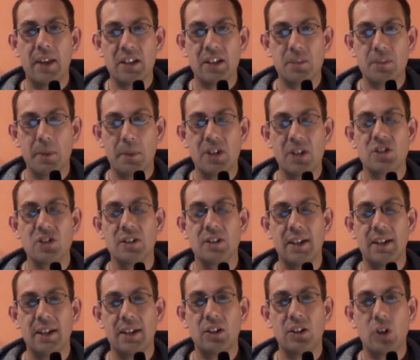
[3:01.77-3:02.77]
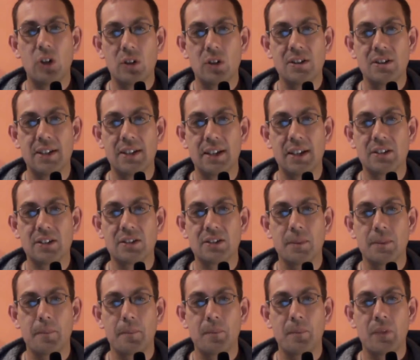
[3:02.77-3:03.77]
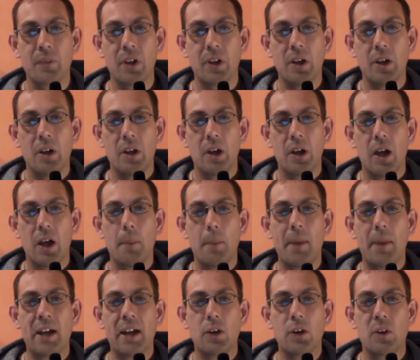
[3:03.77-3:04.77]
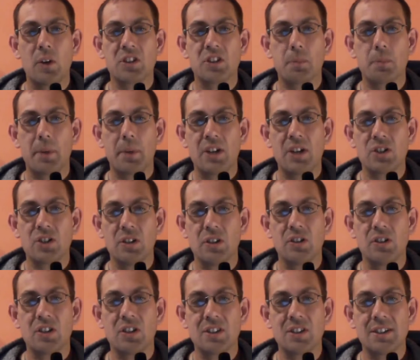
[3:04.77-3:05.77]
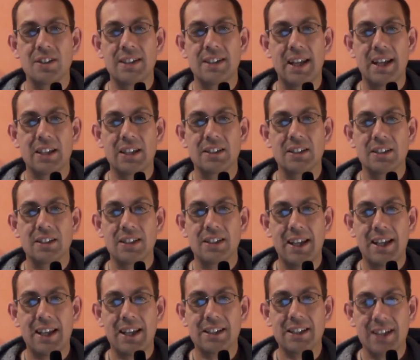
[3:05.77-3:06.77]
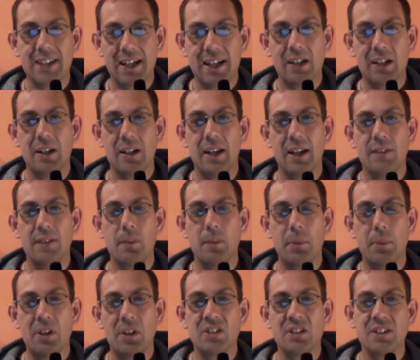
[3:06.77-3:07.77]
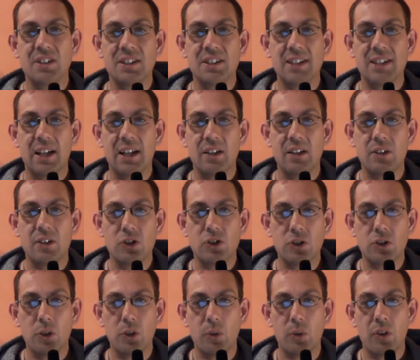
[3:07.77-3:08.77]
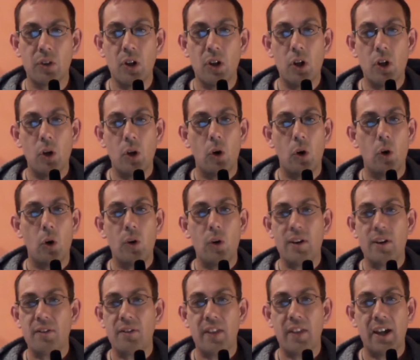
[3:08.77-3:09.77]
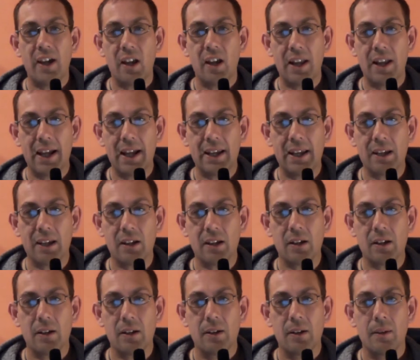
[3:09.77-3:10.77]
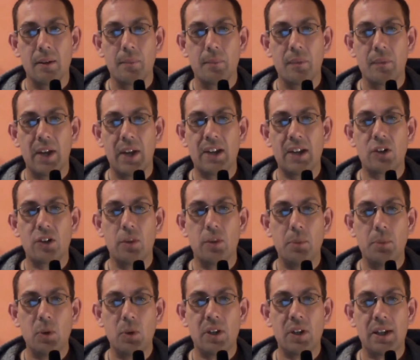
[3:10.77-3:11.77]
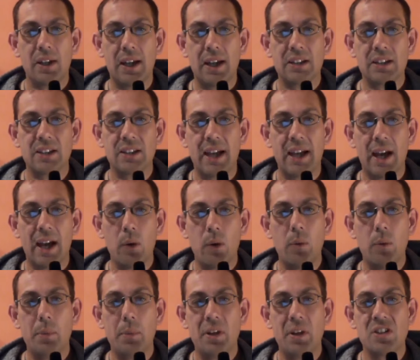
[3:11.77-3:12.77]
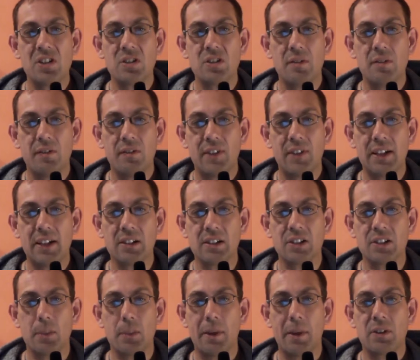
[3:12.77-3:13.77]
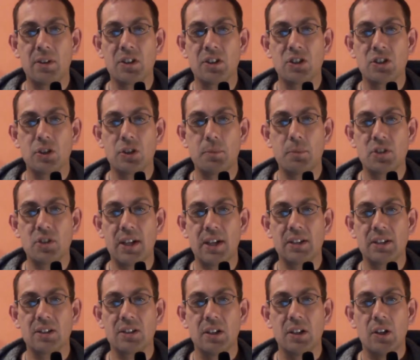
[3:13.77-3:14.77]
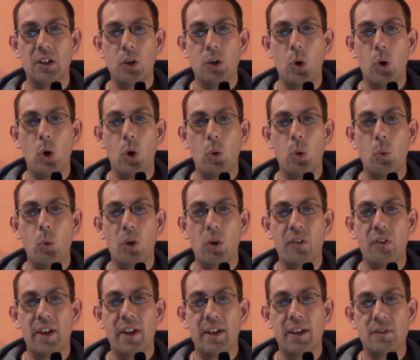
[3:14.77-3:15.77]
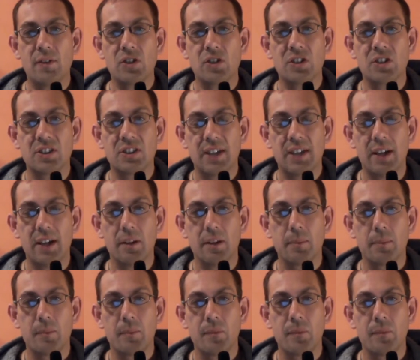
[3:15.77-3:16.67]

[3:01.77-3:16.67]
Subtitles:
expression in context. A microexpression doesn't say exactly if a person is telling the truth or if they are lying. It communicates how a person feels about a subject or what they have just said.